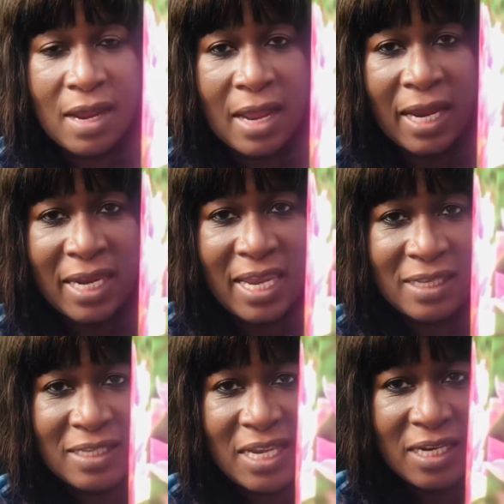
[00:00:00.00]
I
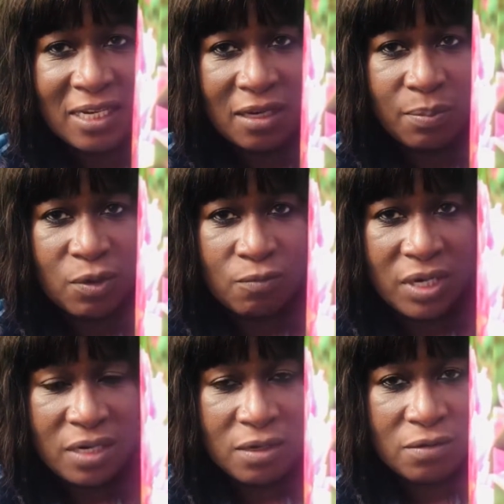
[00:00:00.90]
can't say that they're
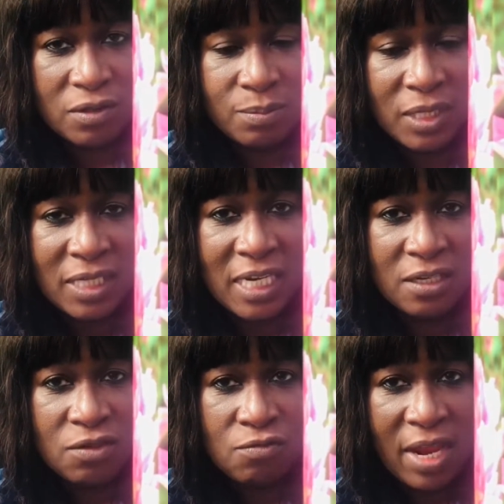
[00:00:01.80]
perennials, but they
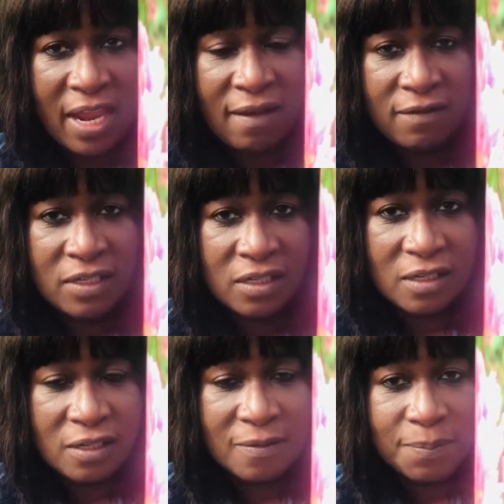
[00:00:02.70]
do have
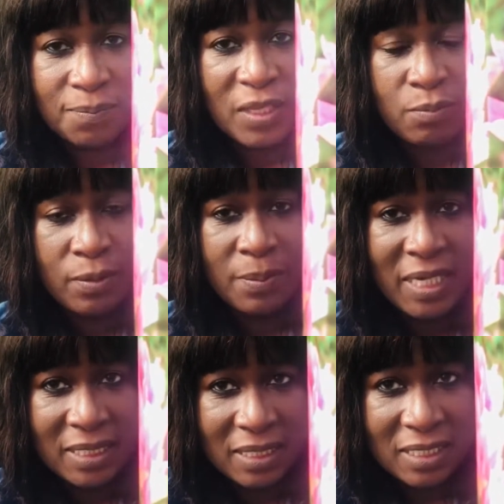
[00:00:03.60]
the
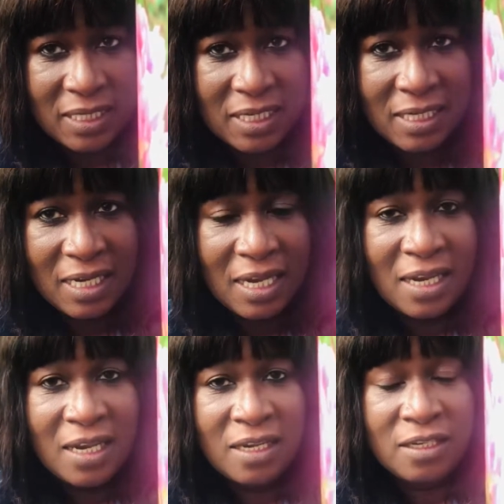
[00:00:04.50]
propensity
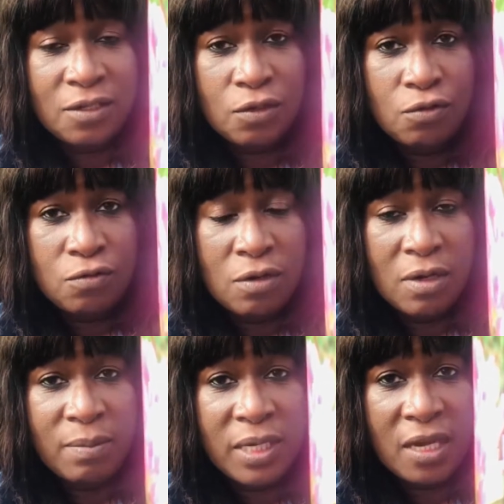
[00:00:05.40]
to
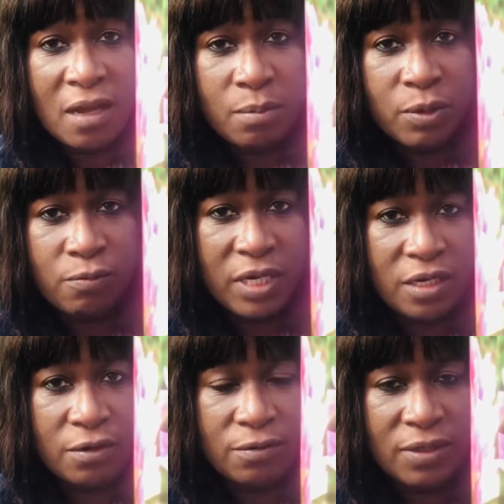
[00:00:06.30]
become
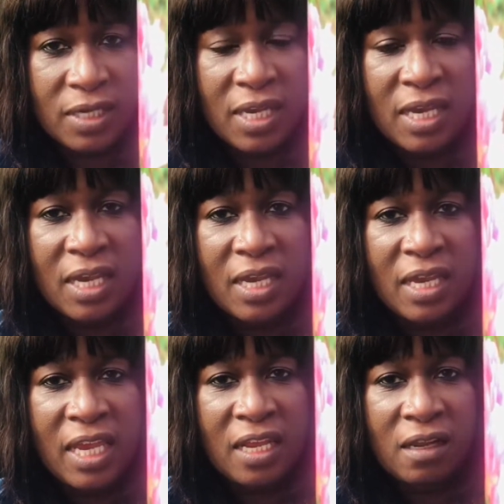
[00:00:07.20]
perennials.
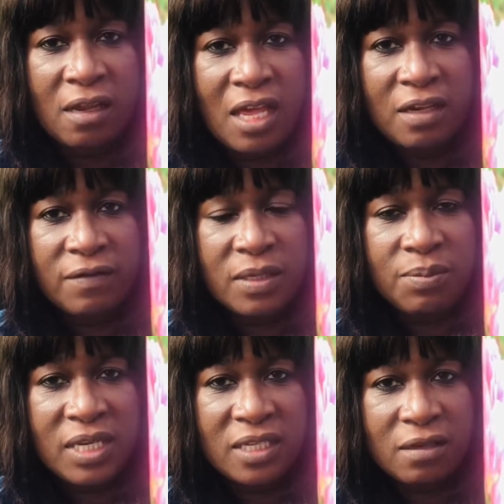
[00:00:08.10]
And a lot of it
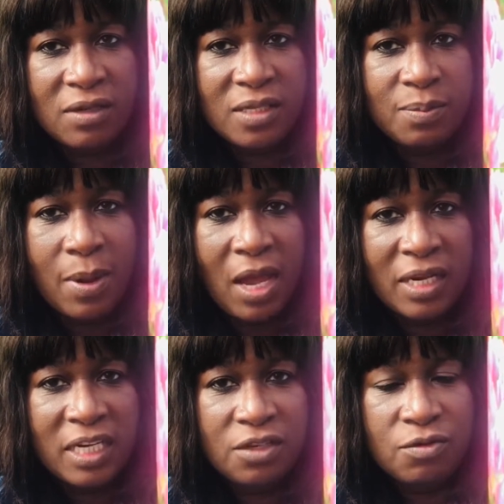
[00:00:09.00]
depends on the spot
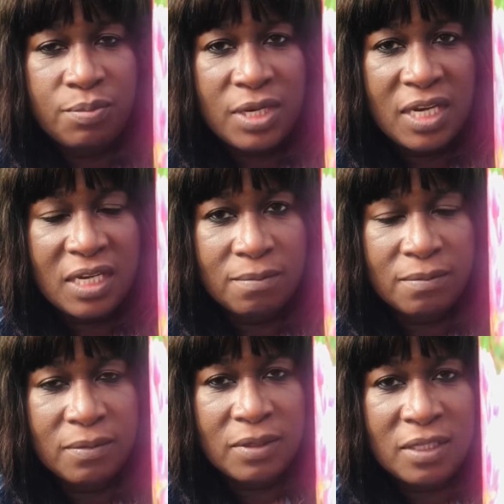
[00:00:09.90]
that you pick.
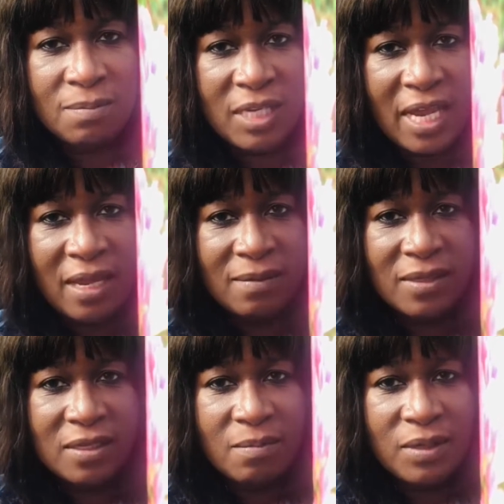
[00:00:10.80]
Sometimes
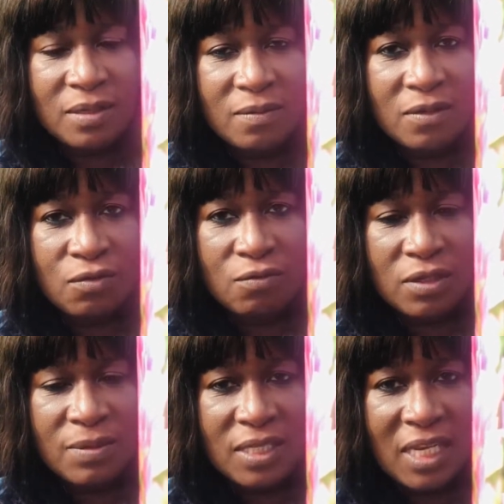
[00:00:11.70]
some of the
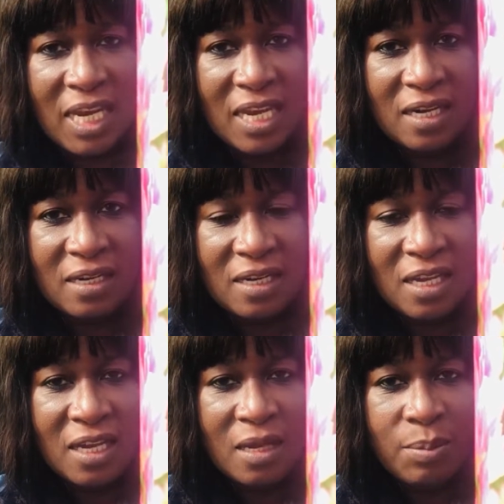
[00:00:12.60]
tulips can
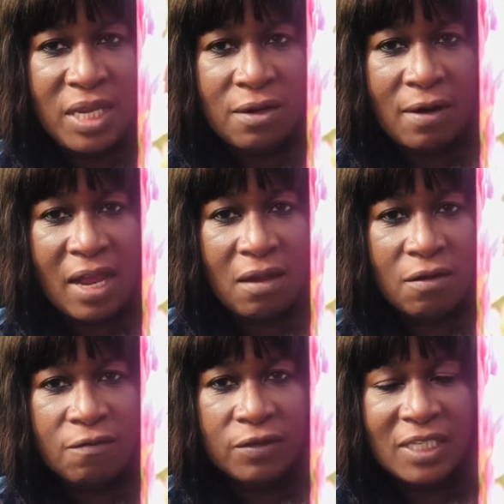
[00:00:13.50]
peter out
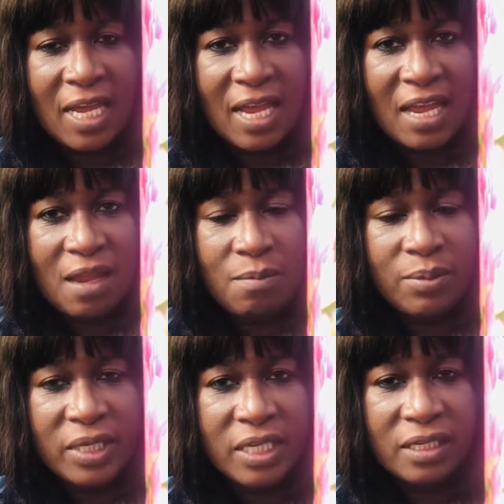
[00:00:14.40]
over time,
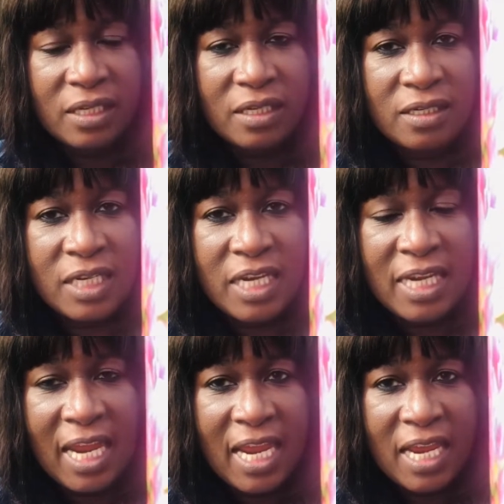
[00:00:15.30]
but they
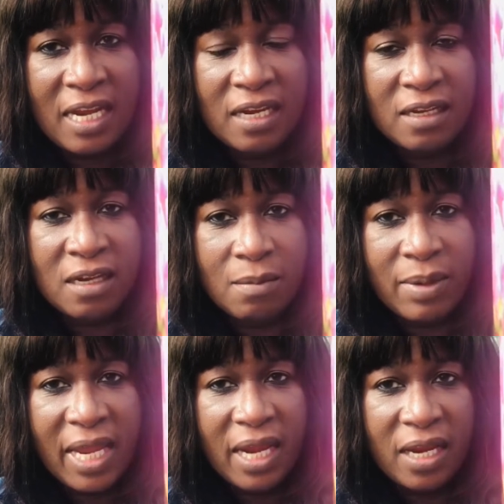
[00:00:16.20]
can come
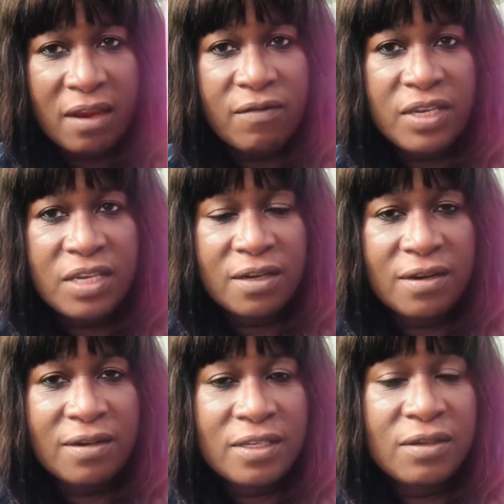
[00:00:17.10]
back every year.
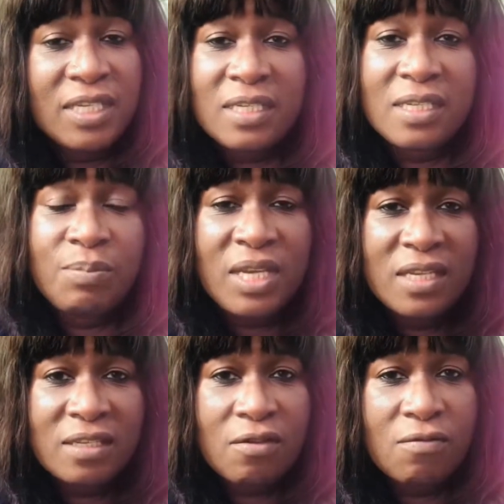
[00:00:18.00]
So it just
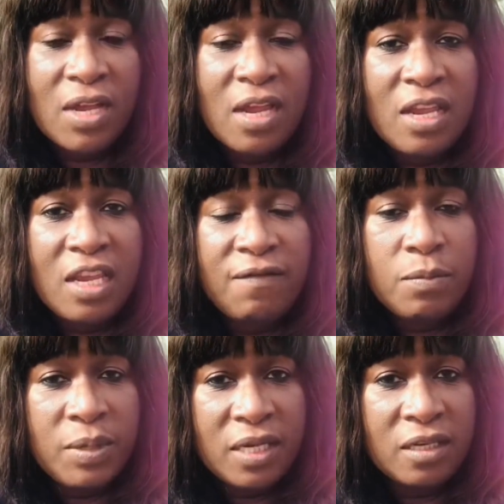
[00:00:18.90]
depends on if you
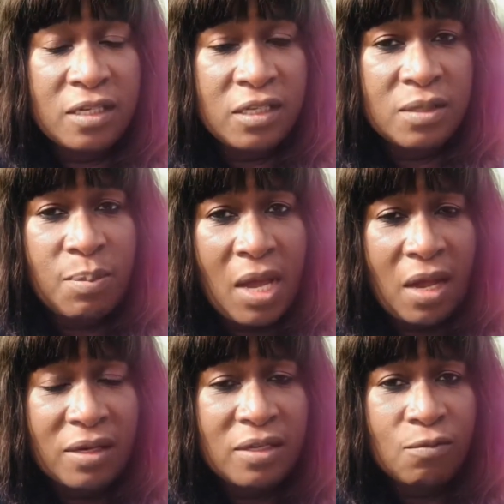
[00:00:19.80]
pick a good
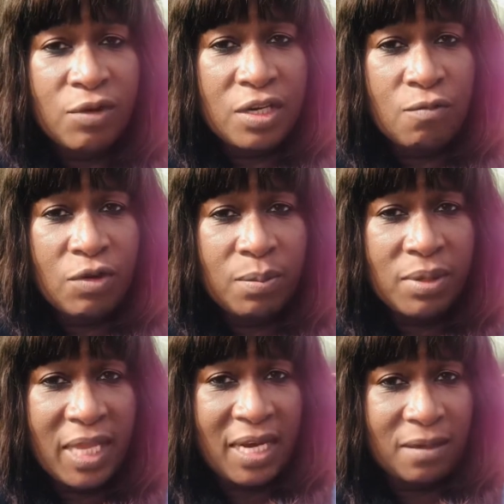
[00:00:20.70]
spot to where you want to
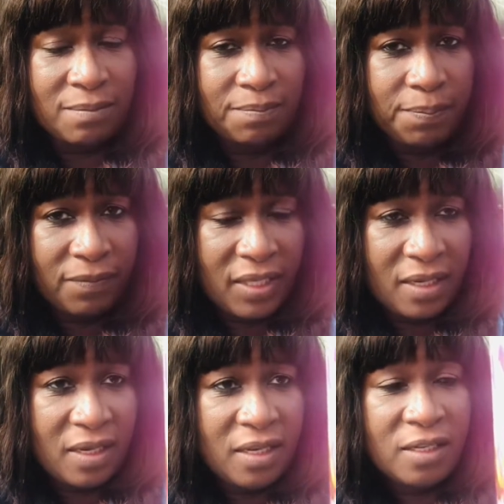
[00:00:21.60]
plant them.
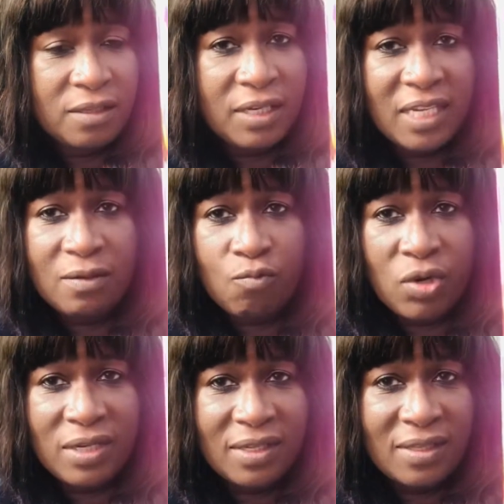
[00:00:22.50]
So that's
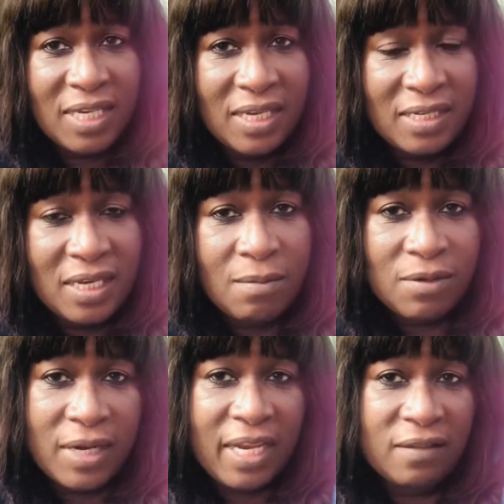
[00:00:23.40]
one of the things that I'm
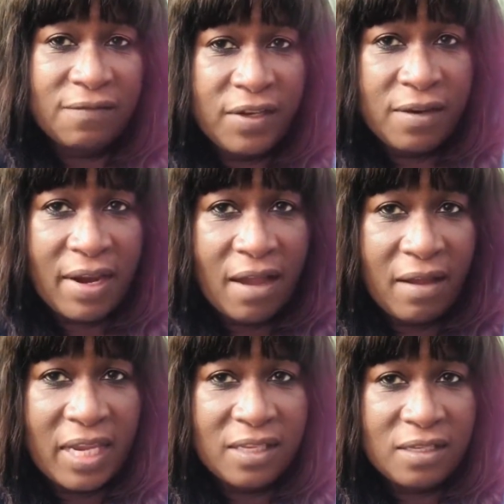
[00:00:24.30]
going to have to figure
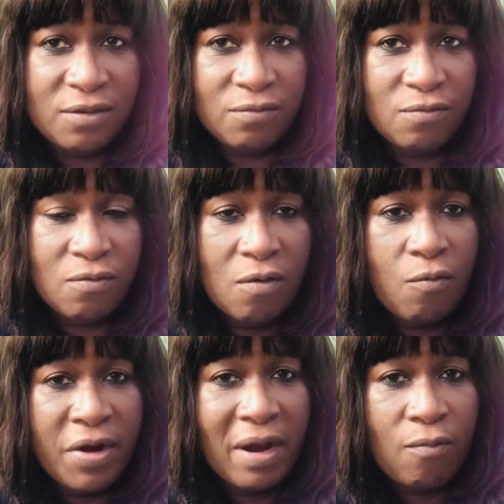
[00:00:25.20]
out as to
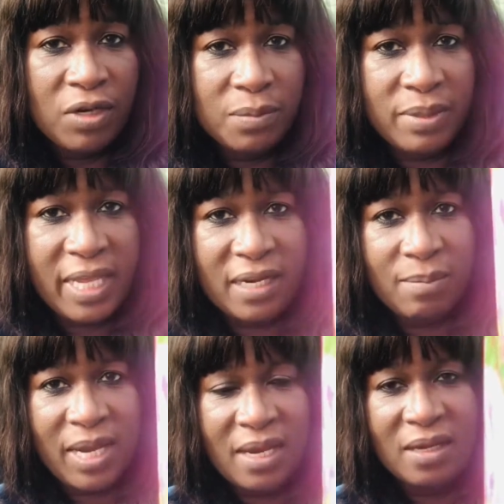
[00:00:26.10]
where I want to plant
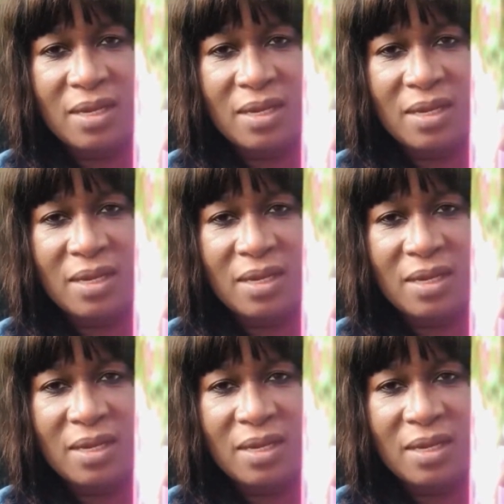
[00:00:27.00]
them at.